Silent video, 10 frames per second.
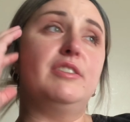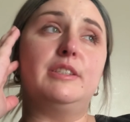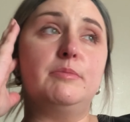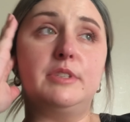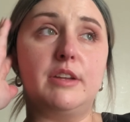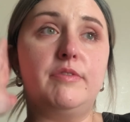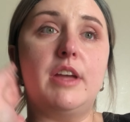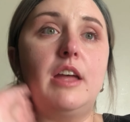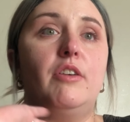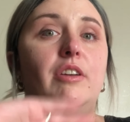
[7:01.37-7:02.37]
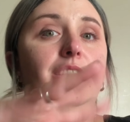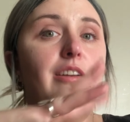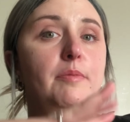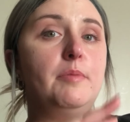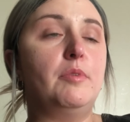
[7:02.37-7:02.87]
are some stuff that are a
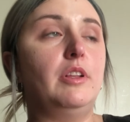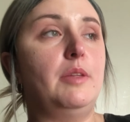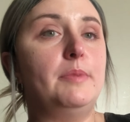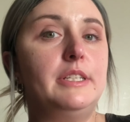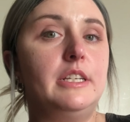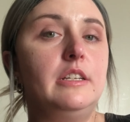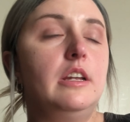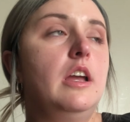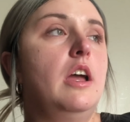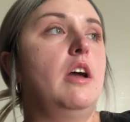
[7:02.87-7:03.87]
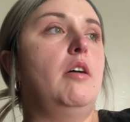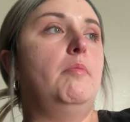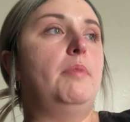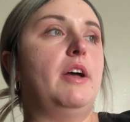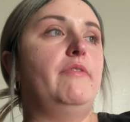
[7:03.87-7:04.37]
little bit more limited
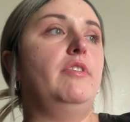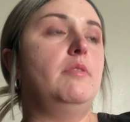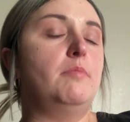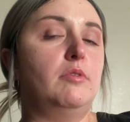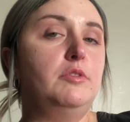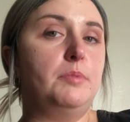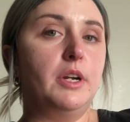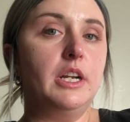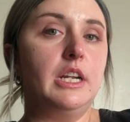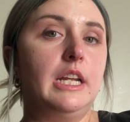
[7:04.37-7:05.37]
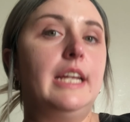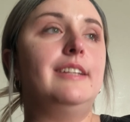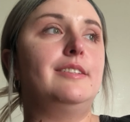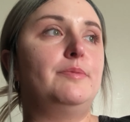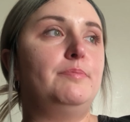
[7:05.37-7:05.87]
but for the most part
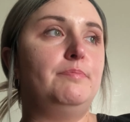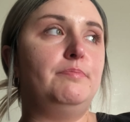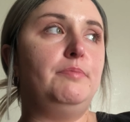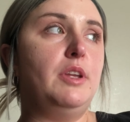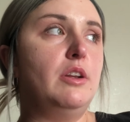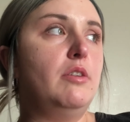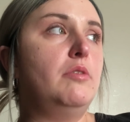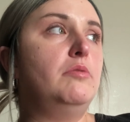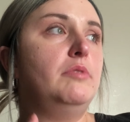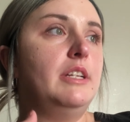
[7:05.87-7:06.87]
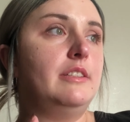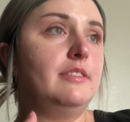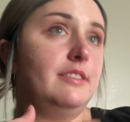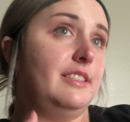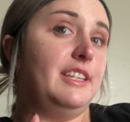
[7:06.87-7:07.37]
it's you know
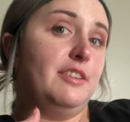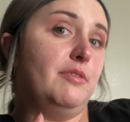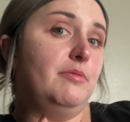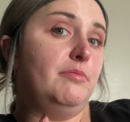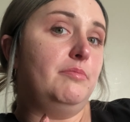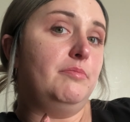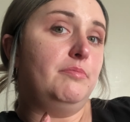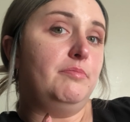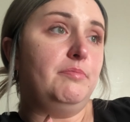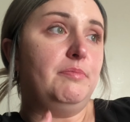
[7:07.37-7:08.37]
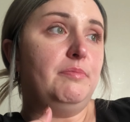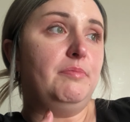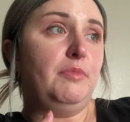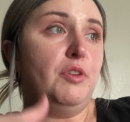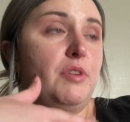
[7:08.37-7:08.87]
it's you know
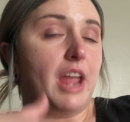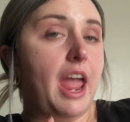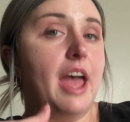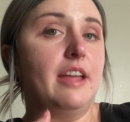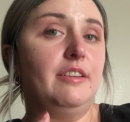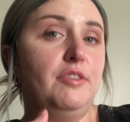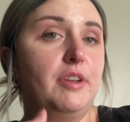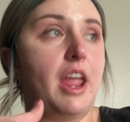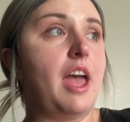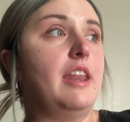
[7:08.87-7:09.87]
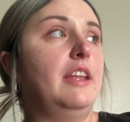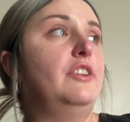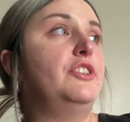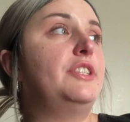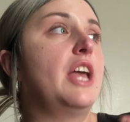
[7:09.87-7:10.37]
you can you can
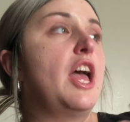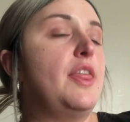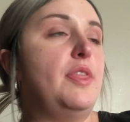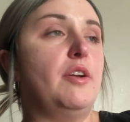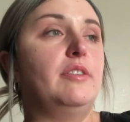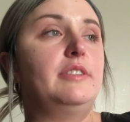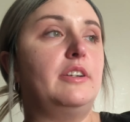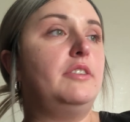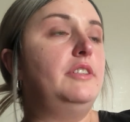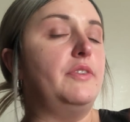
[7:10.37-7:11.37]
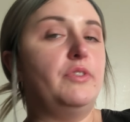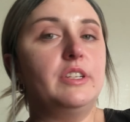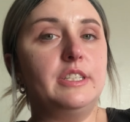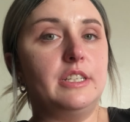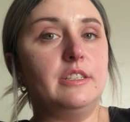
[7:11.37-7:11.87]
it's just there are subtle
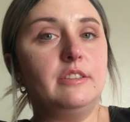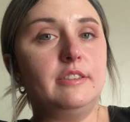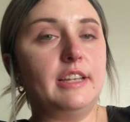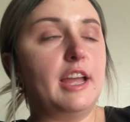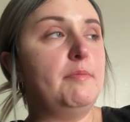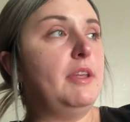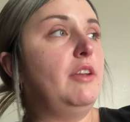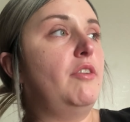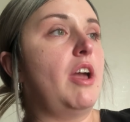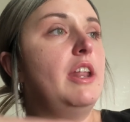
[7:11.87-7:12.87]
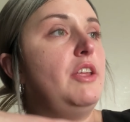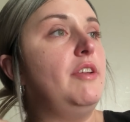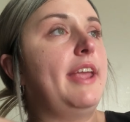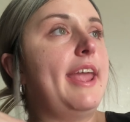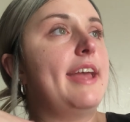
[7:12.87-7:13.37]
differences i mean granted you
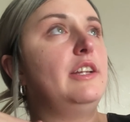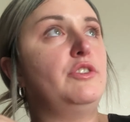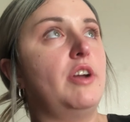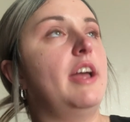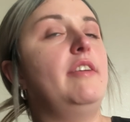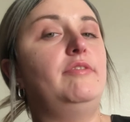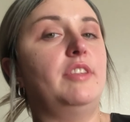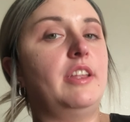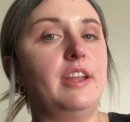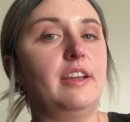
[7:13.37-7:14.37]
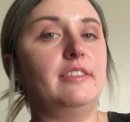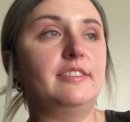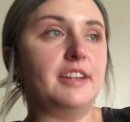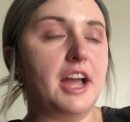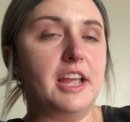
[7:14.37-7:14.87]
can't drive to the
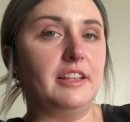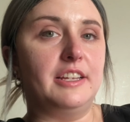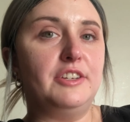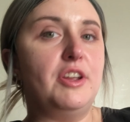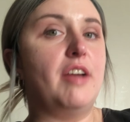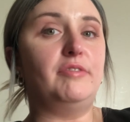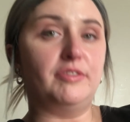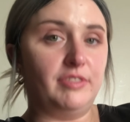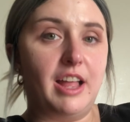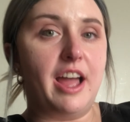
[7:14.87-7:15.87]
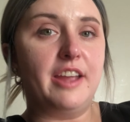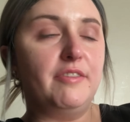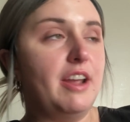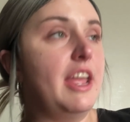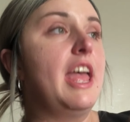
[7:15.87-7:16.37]
next island you have to fly
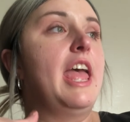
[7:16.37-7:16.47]
right